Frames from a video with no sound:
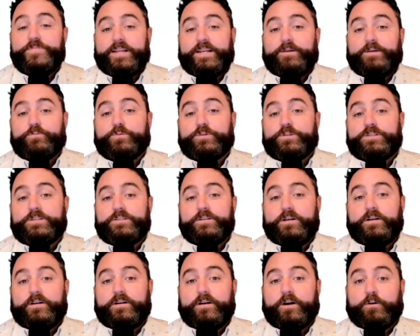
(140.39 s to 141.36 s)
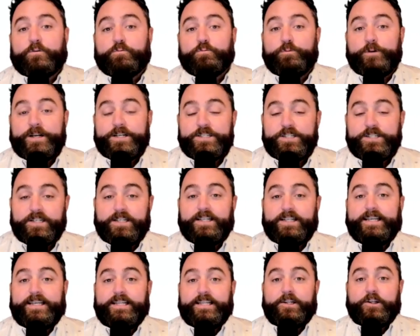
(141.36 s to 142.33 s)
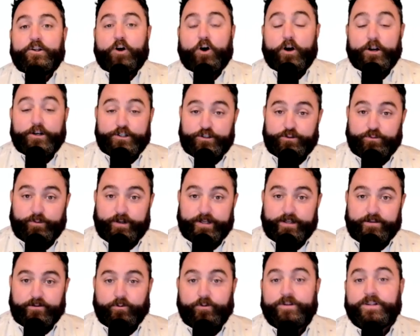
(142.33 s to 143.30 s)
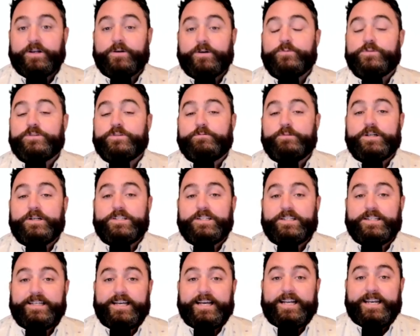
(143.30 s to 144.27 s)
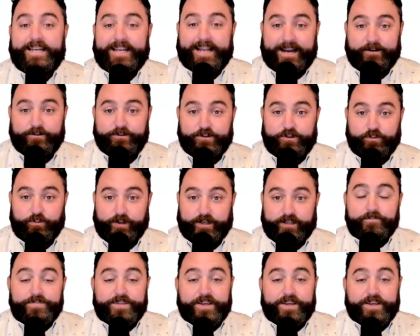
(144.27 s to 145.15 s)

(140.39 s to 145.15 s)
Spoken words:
that it was originally launched with or that it was originally announced with.